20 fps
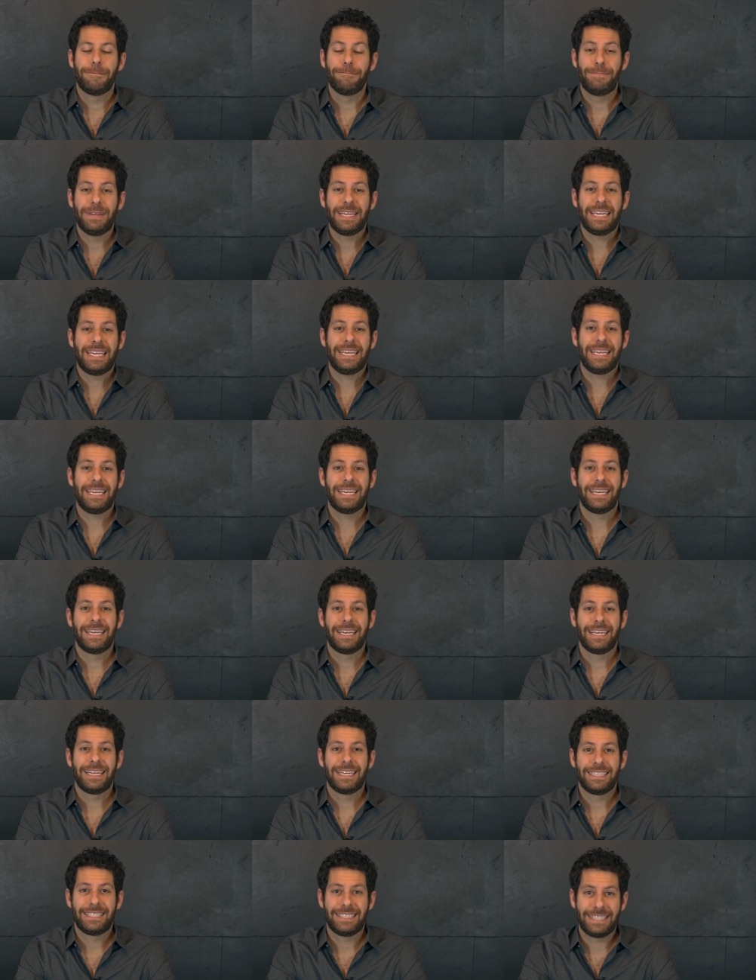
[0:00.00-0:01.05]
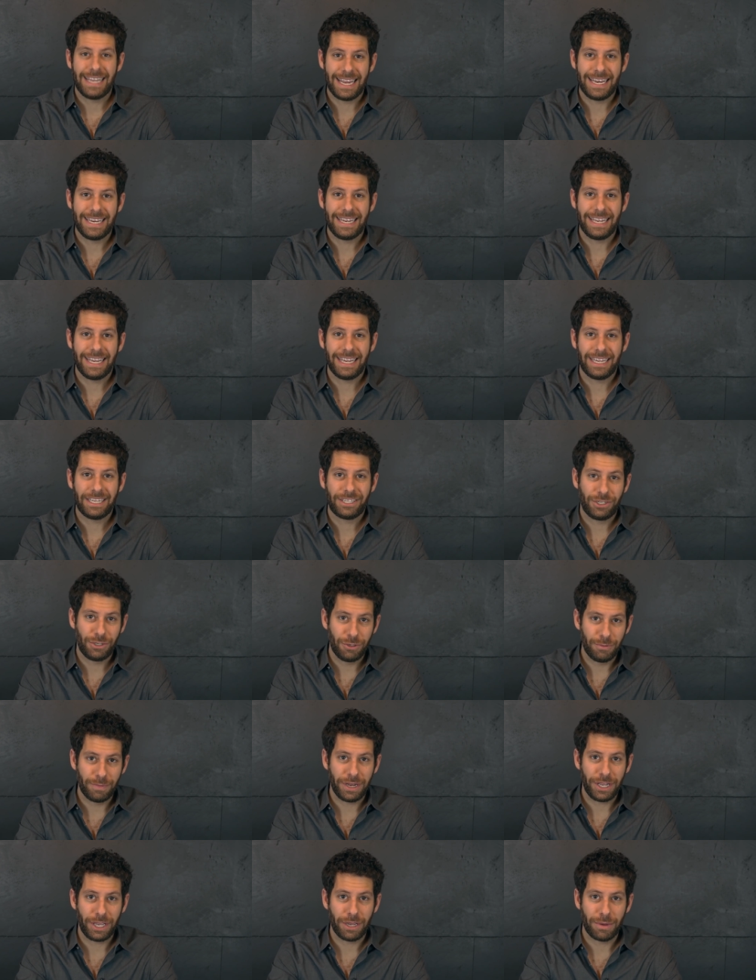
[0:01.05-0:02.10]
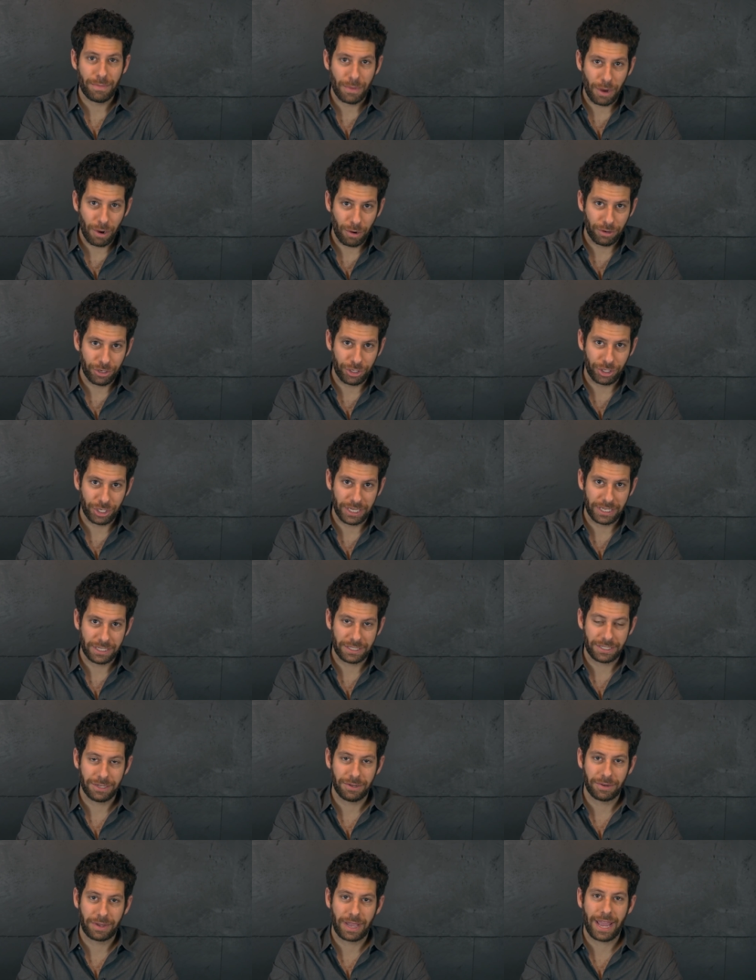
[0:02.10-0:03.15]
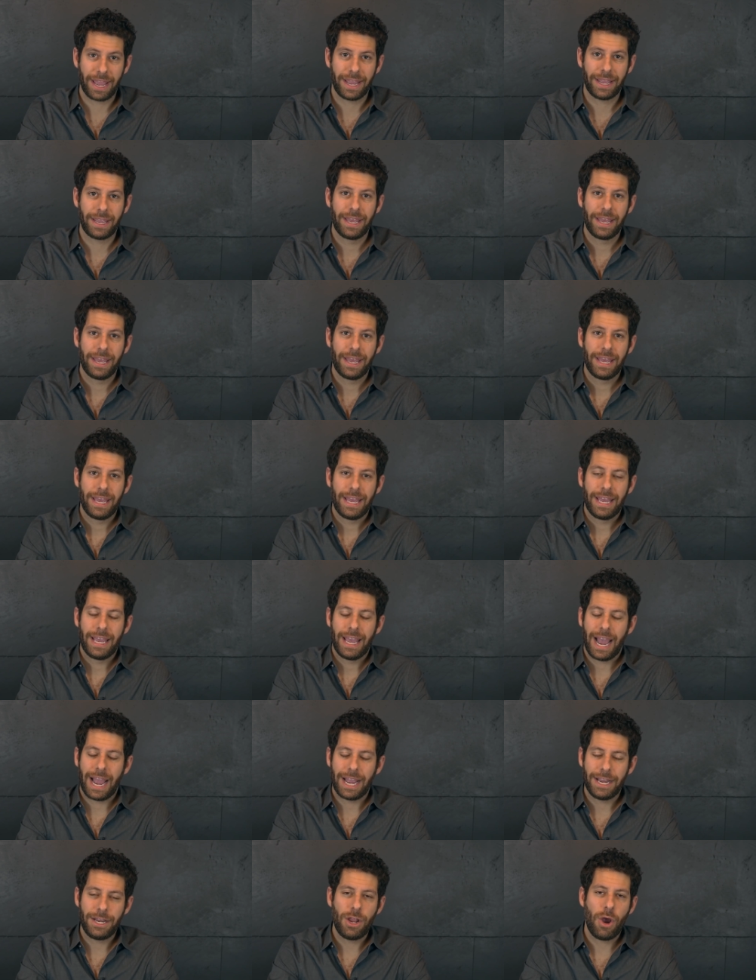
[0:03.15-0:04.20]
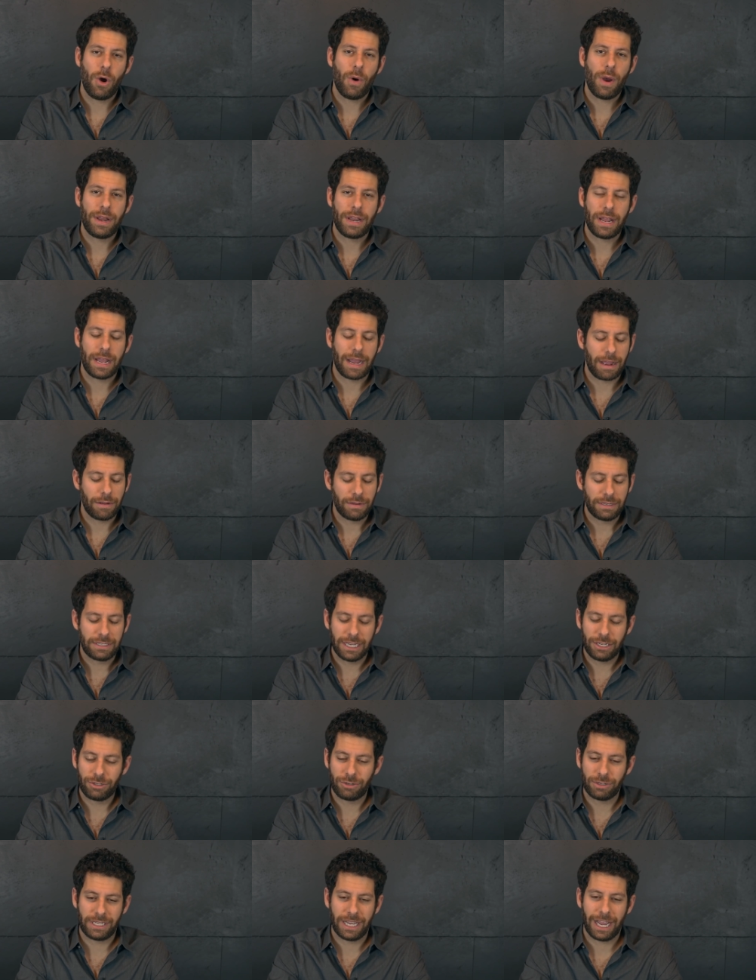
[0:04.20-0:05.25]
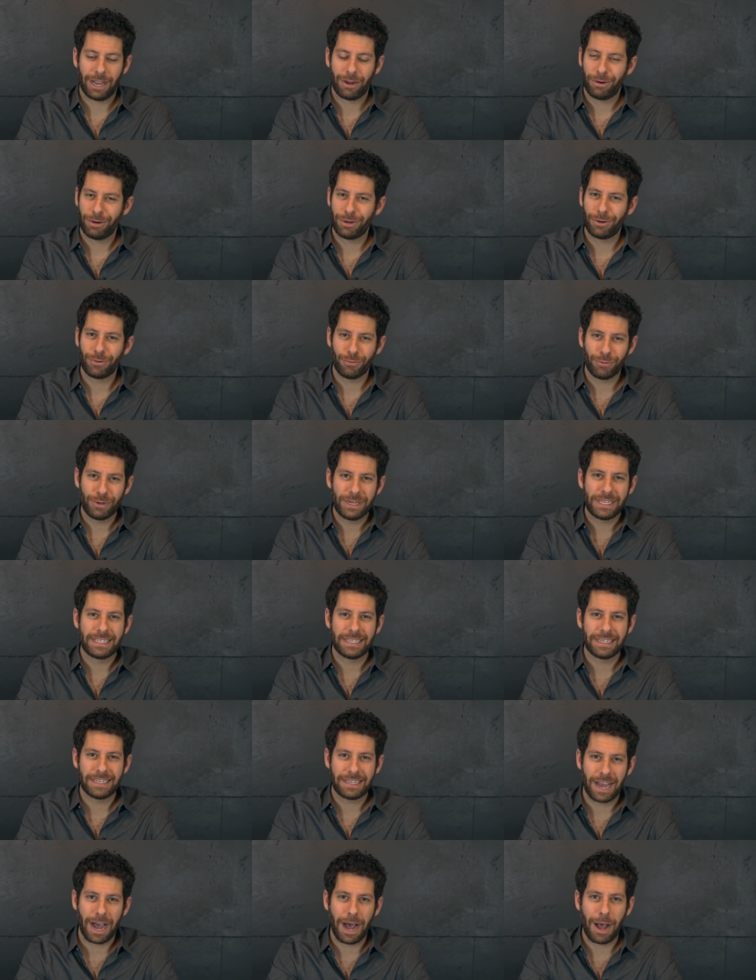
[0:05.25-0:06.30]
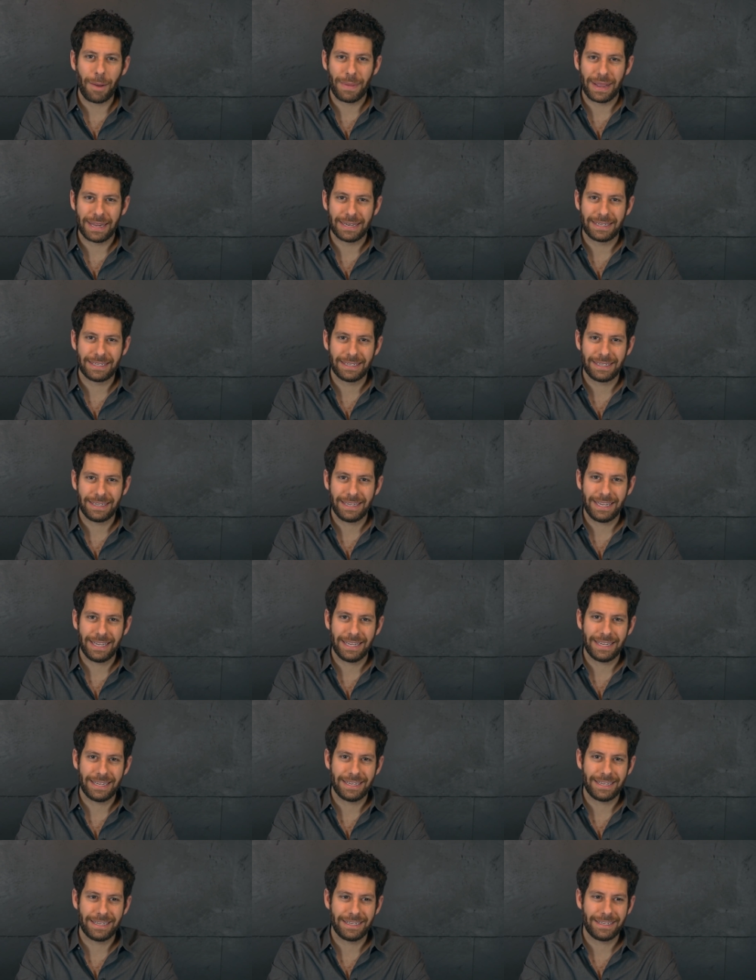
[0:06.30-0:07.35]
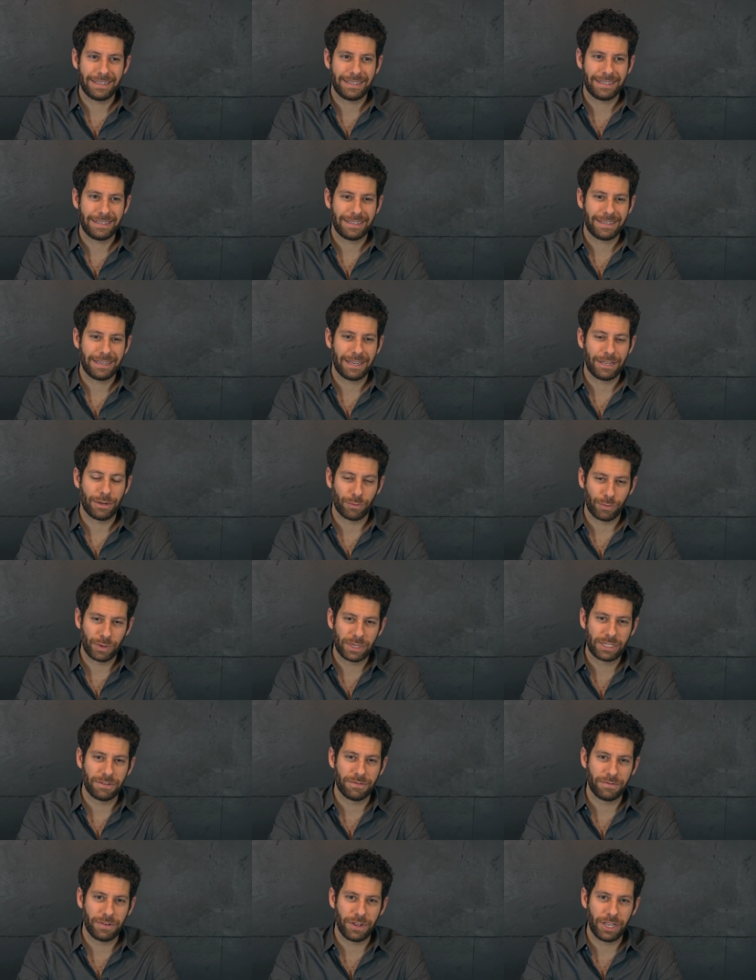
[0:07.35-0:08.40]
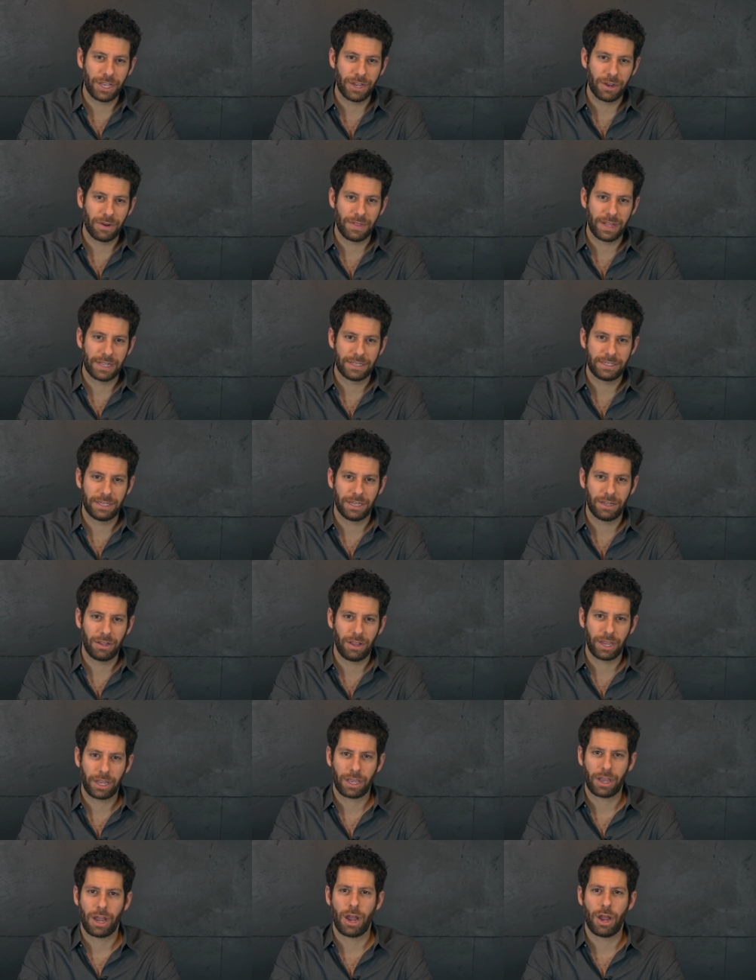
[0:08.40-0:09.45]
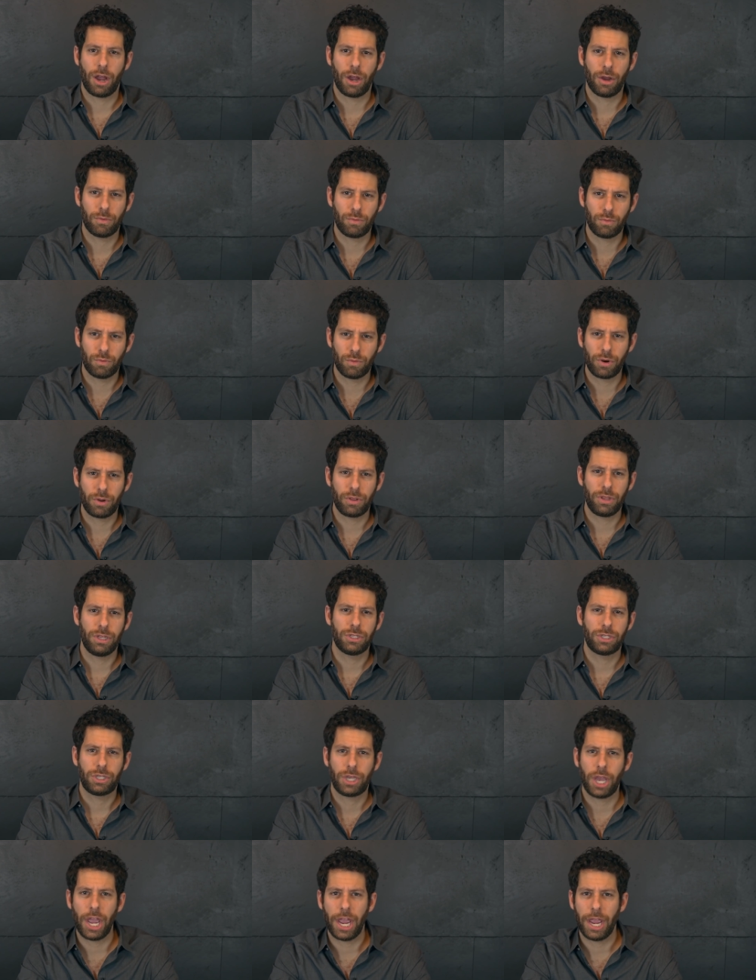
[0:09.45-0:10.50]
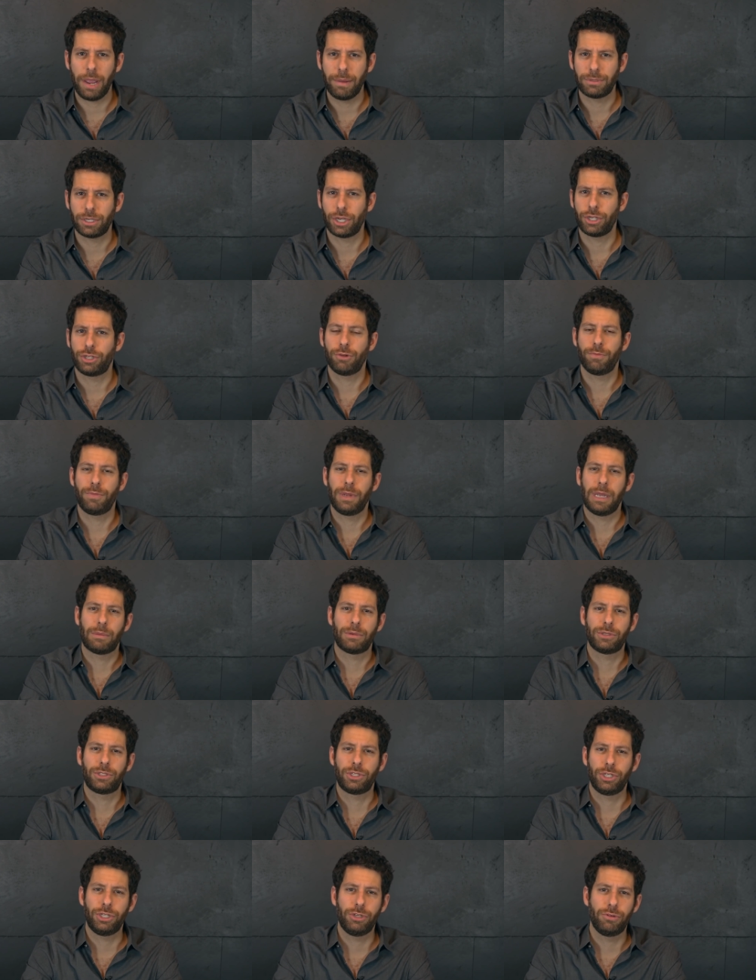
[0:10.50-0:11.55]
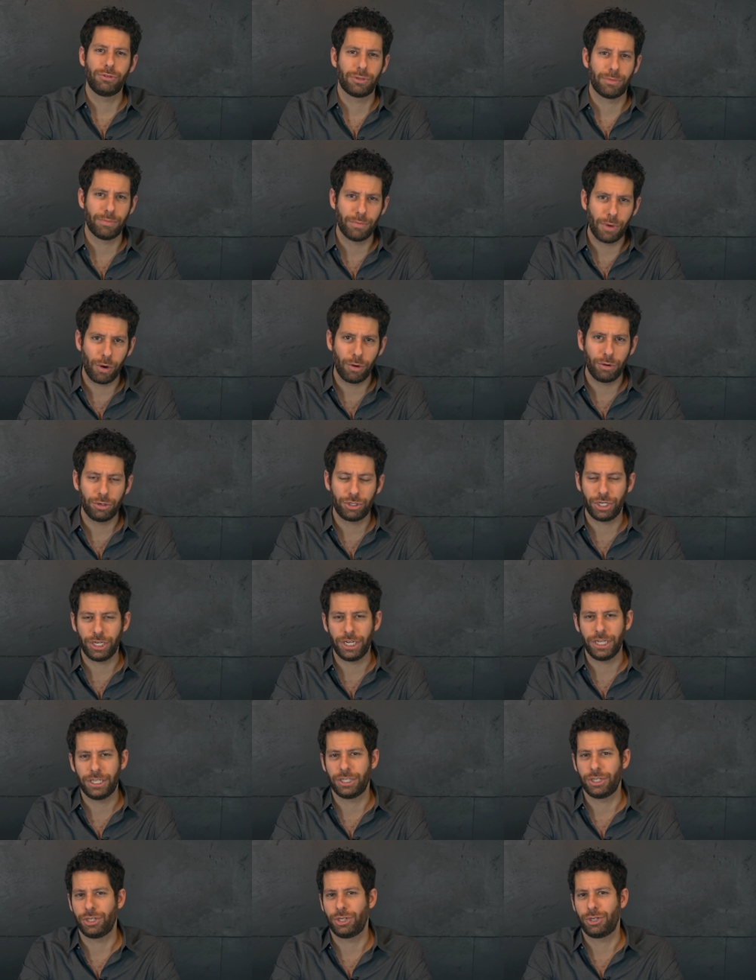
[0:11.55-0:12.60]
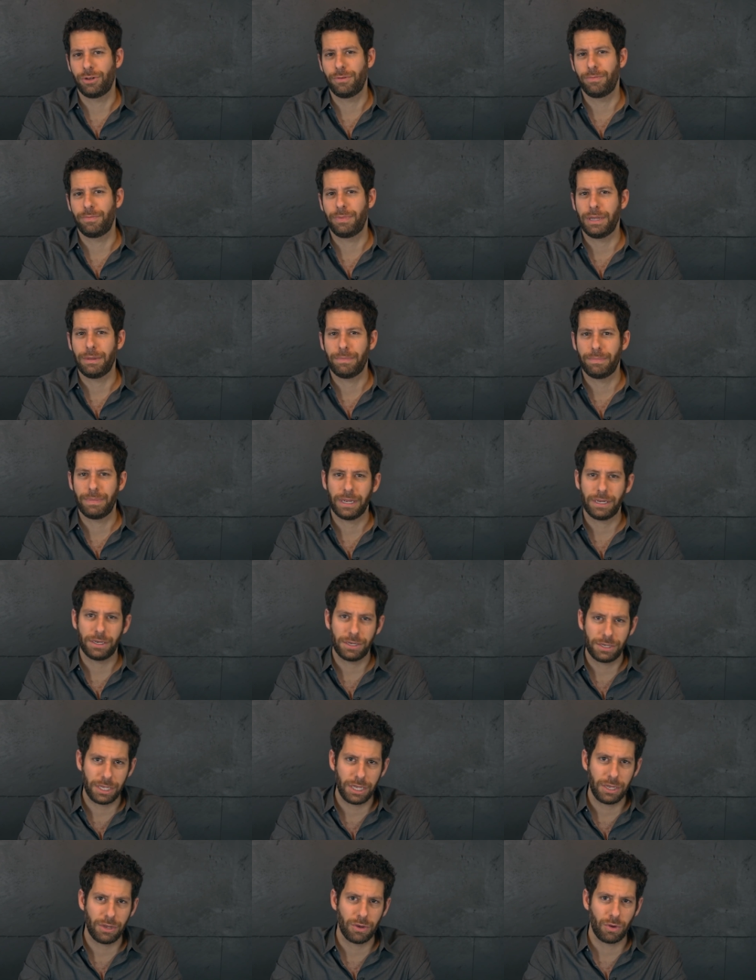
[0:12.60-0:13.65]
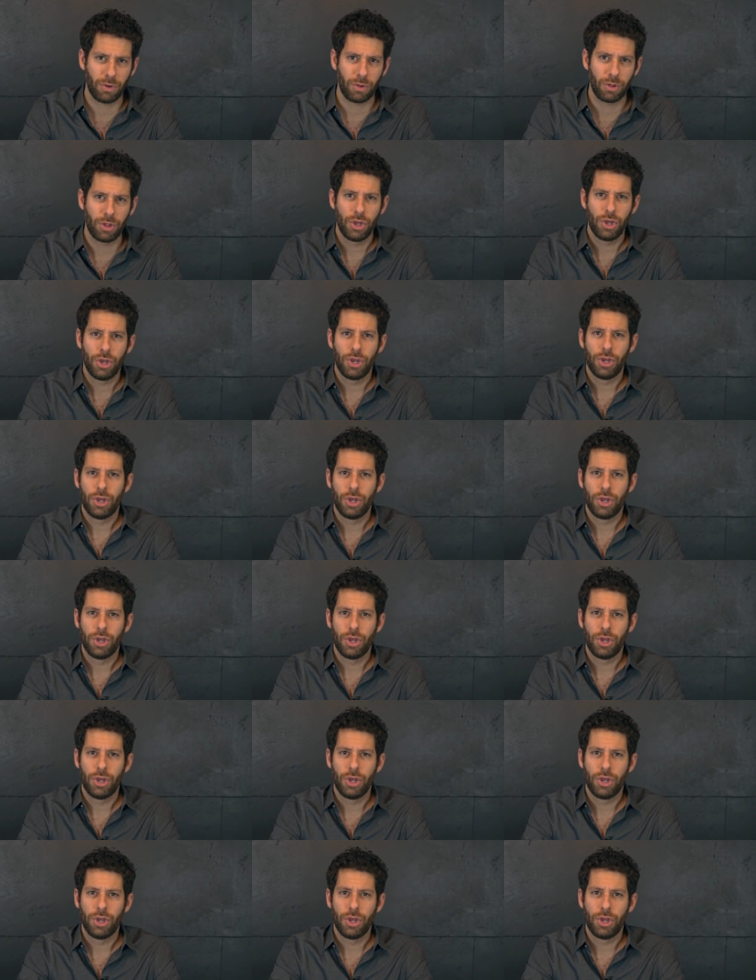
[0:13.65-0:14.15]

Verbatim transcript: be sending too many emojis, okay? I know, and uh, it's interesting, I heard a recent comment in in a recent video that said like, uh, what are these games? I should be able to use emojis. It shouldn't be a big deal.